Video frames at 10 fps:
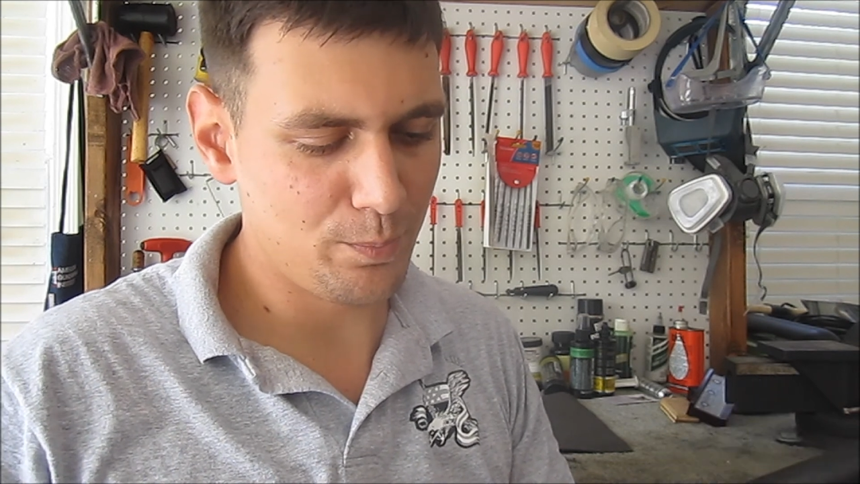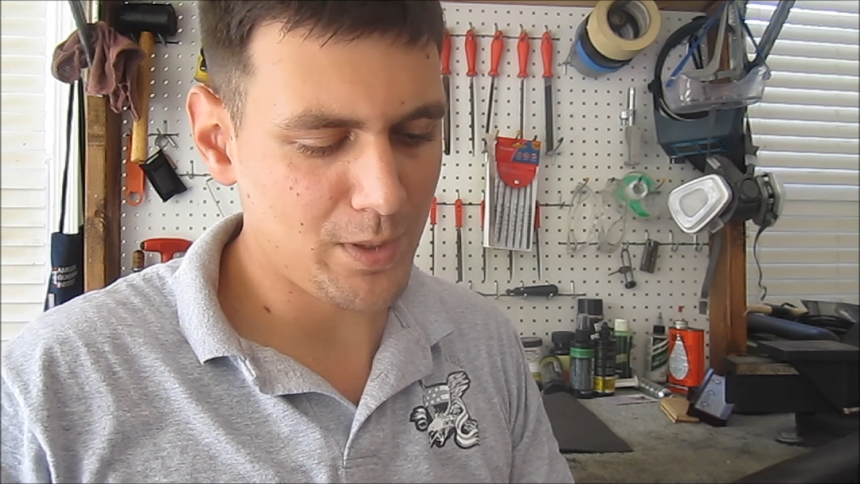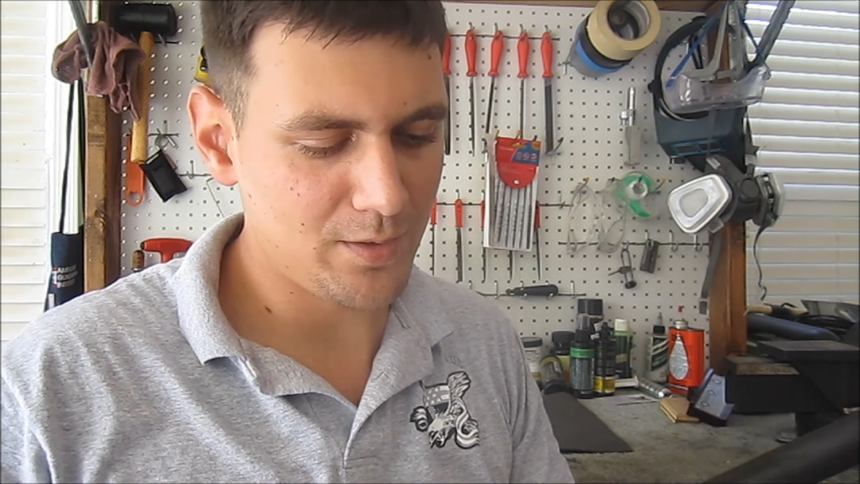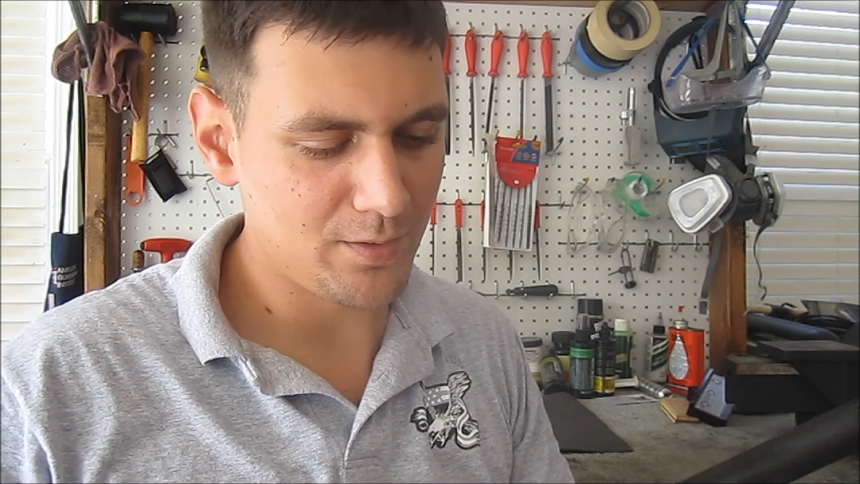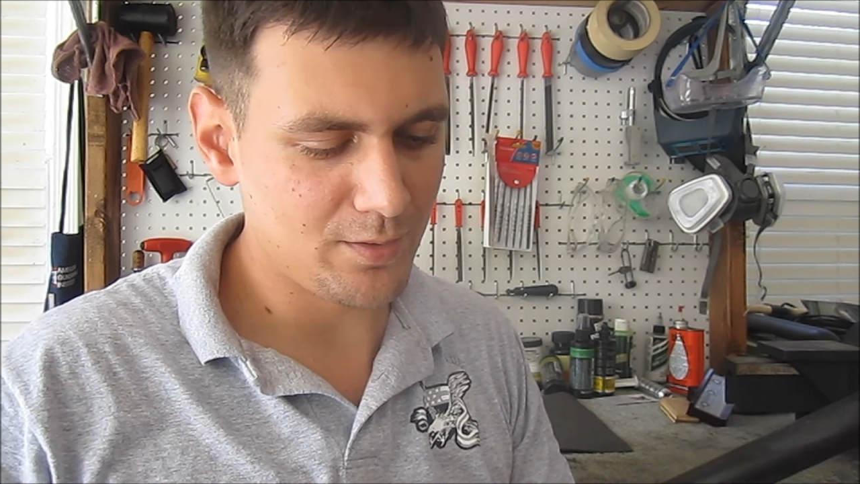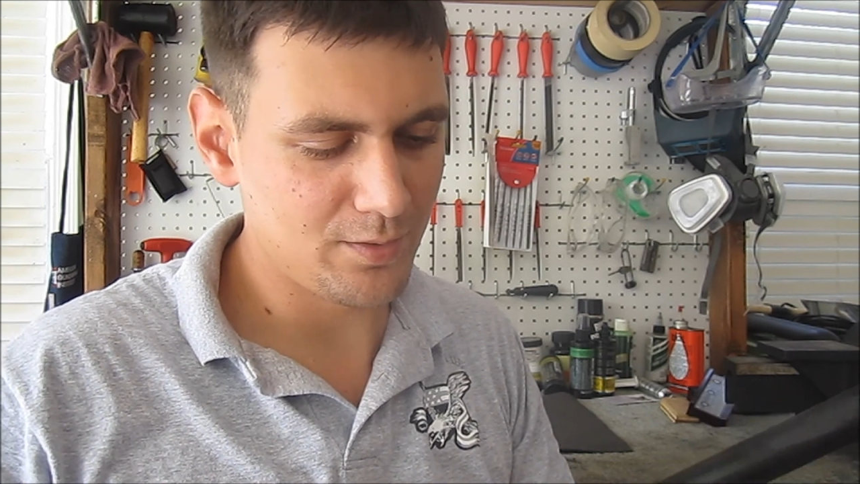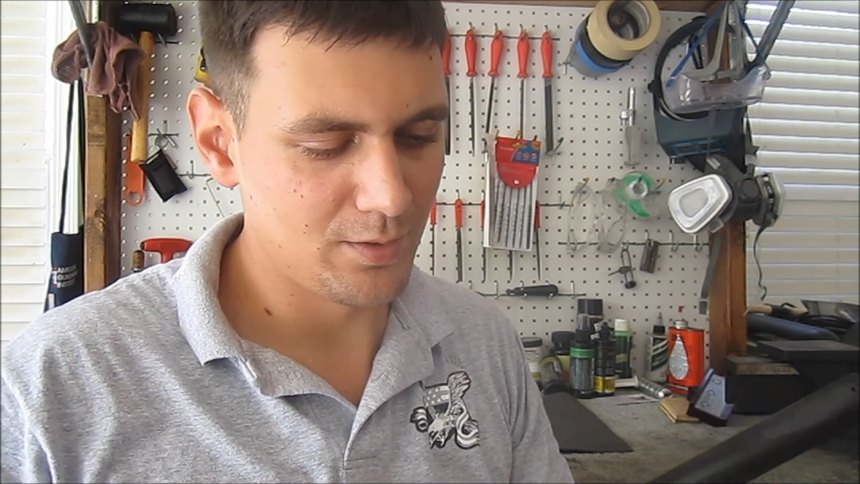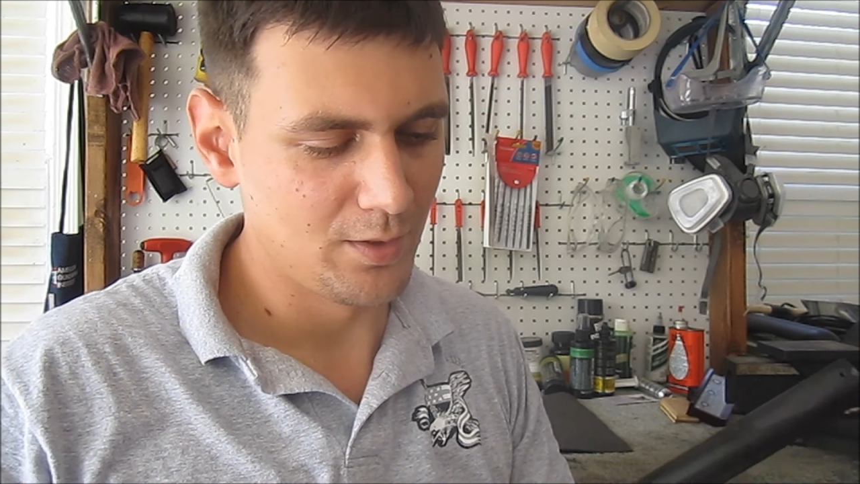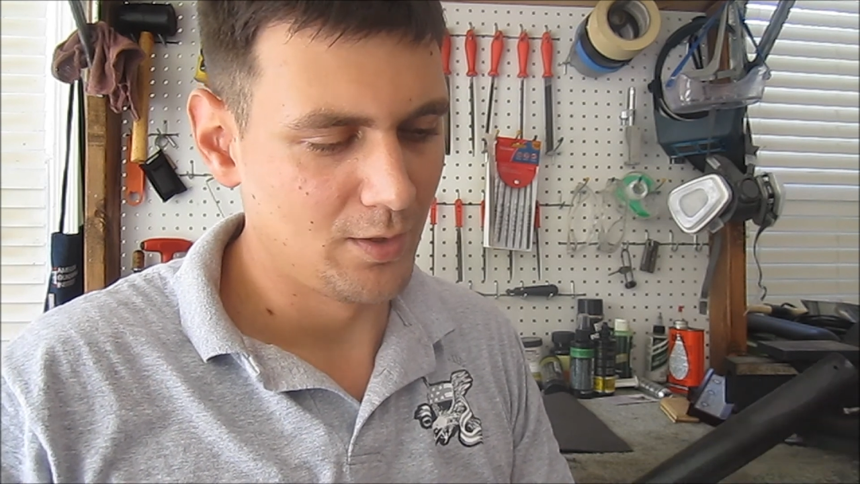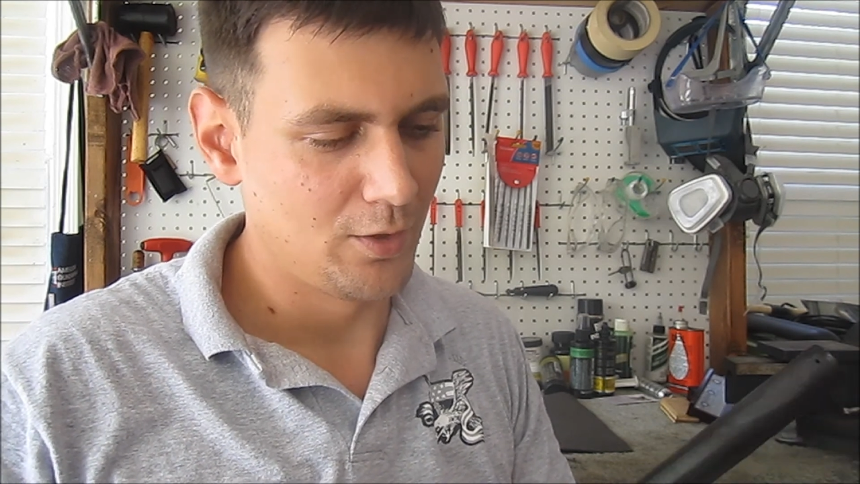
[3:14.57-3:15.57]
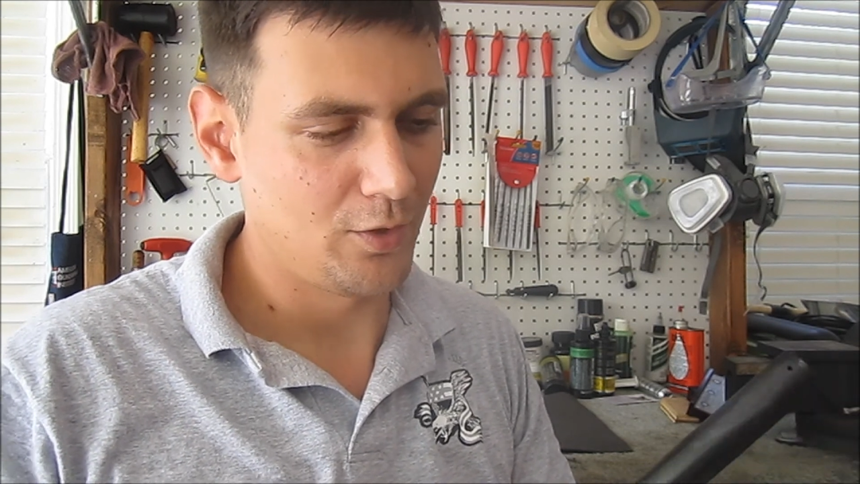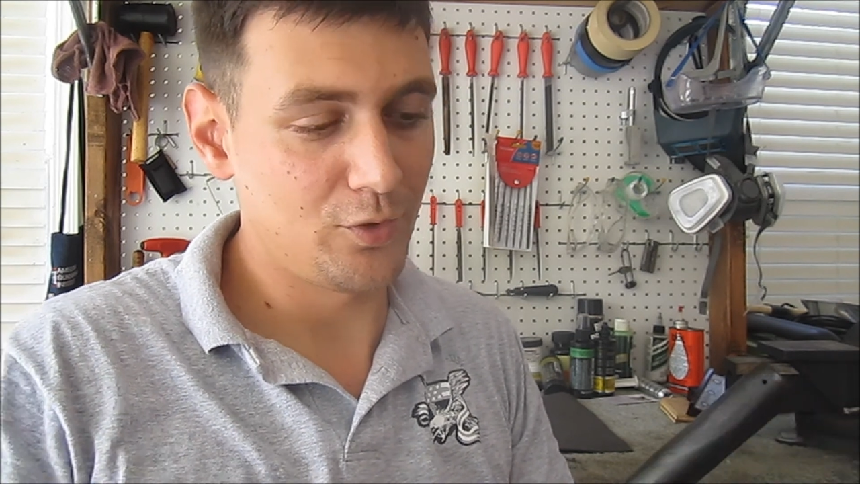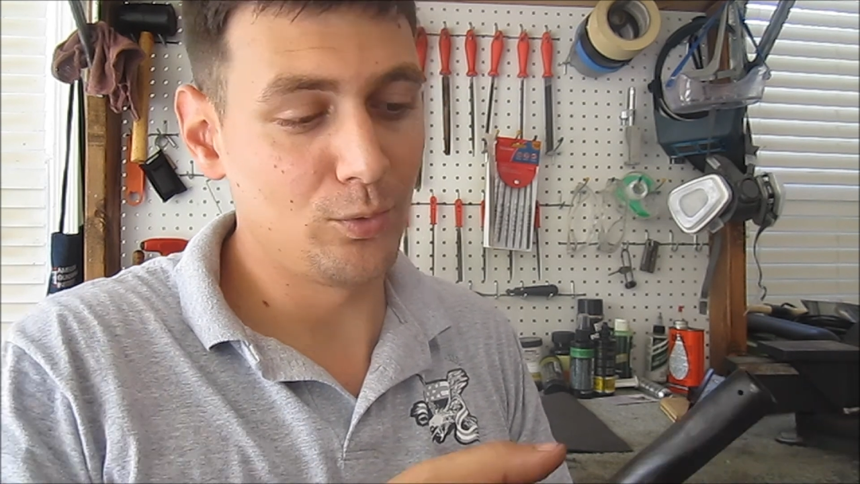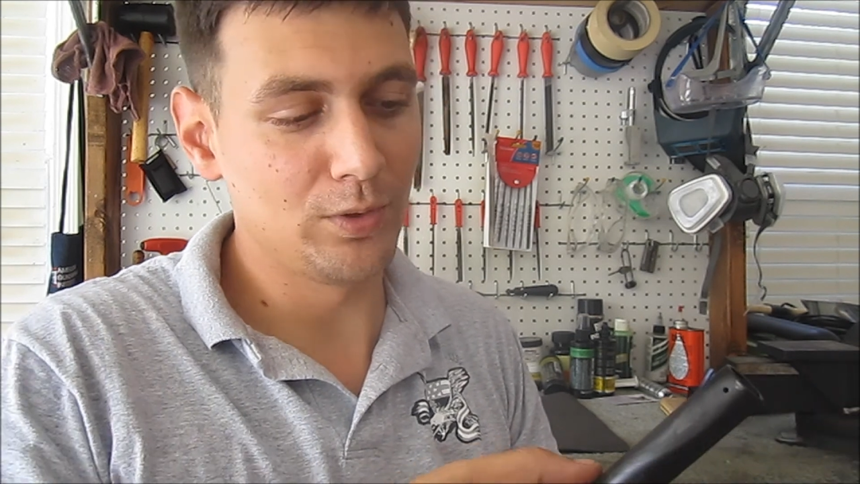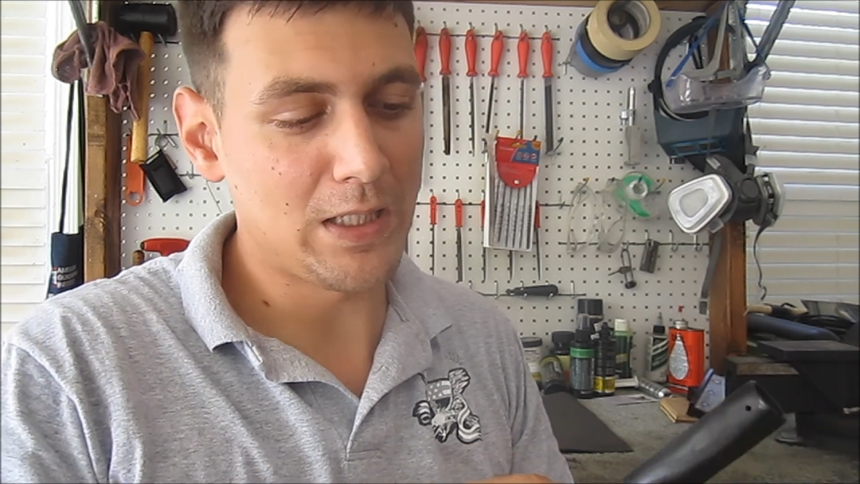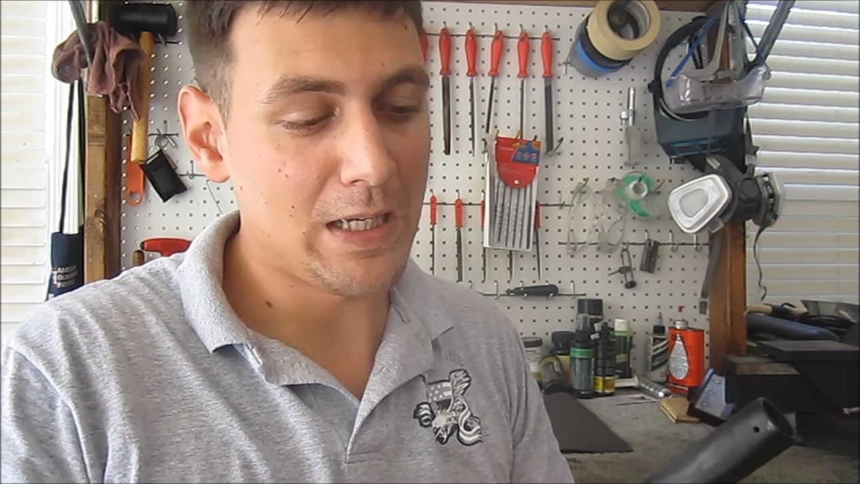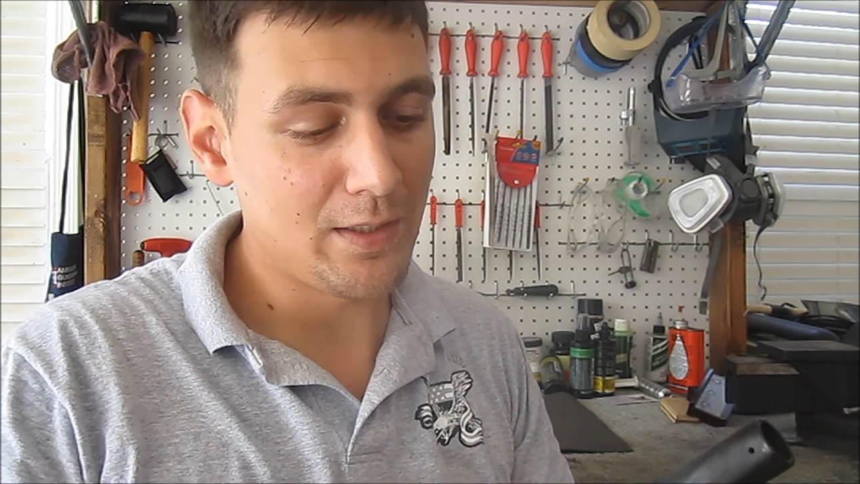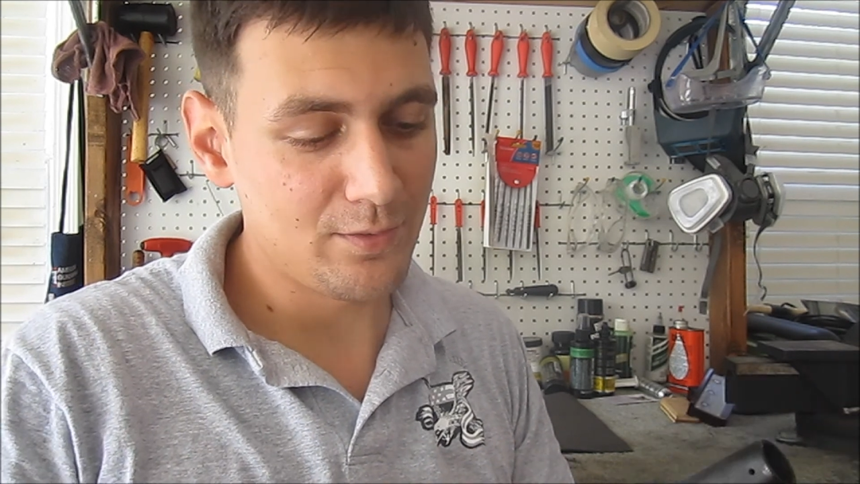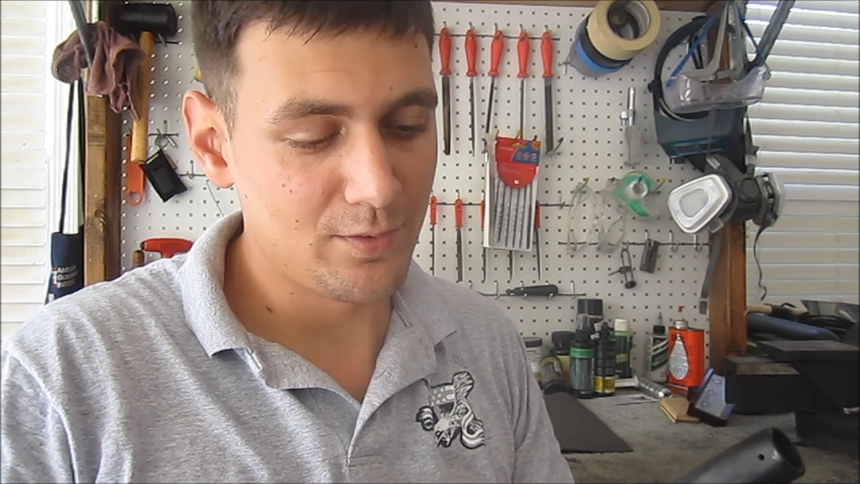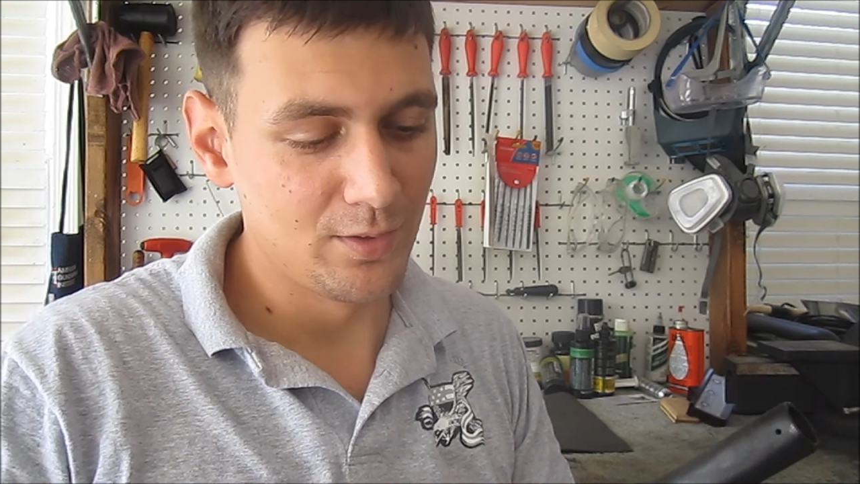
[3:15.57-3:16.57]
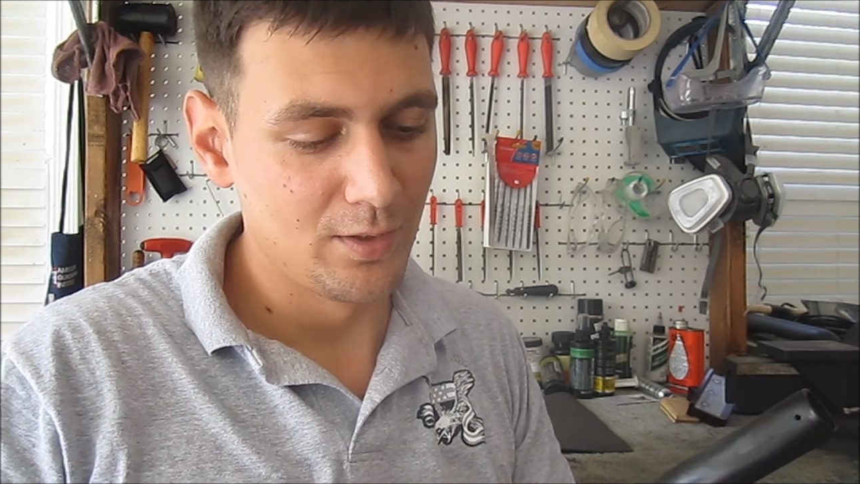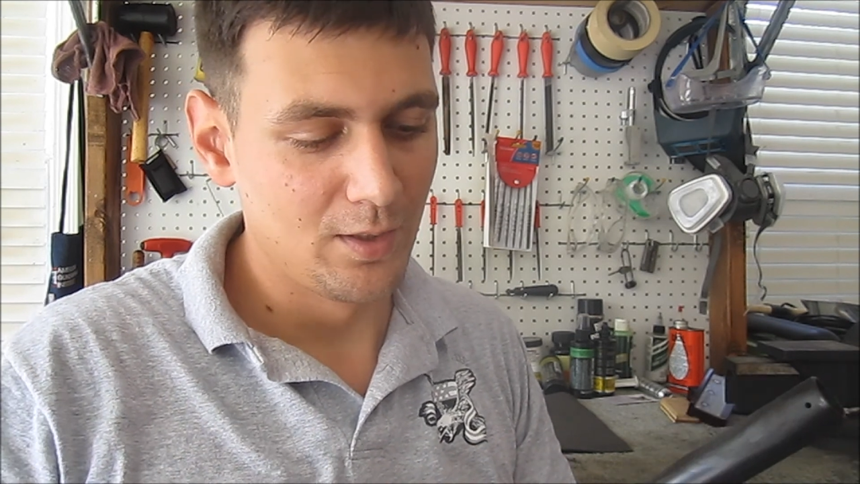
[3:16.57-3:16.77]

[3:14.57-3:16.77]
pieces or two lines